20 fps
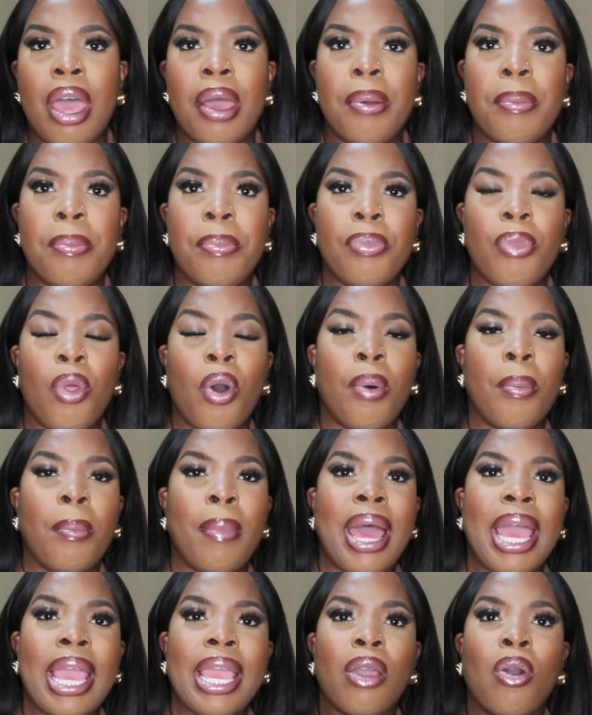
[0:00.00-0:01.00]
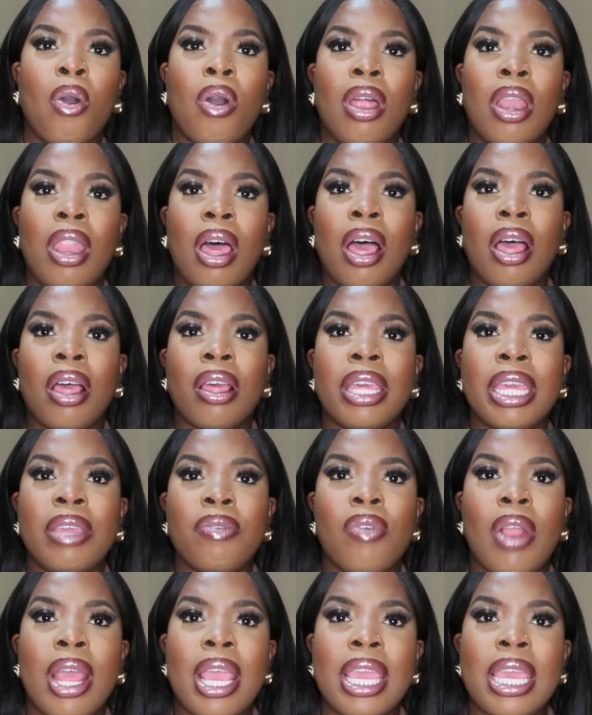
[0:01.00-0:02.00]
on my collar
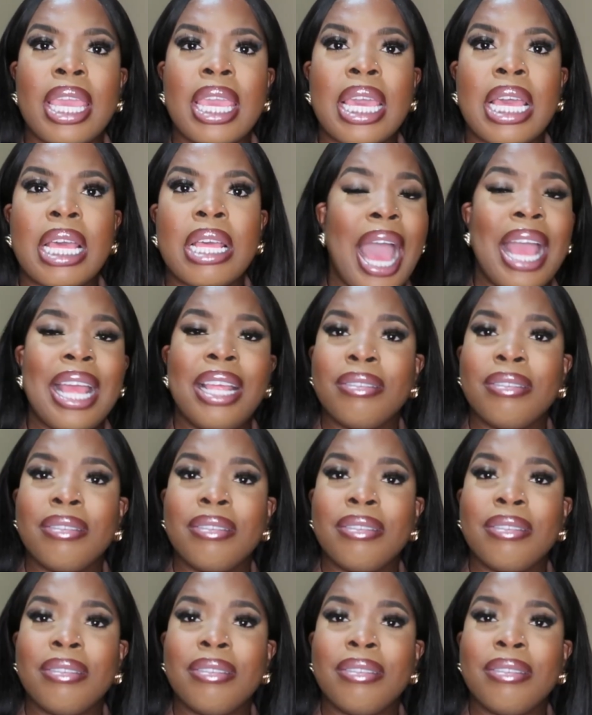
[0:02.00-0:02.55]
right here.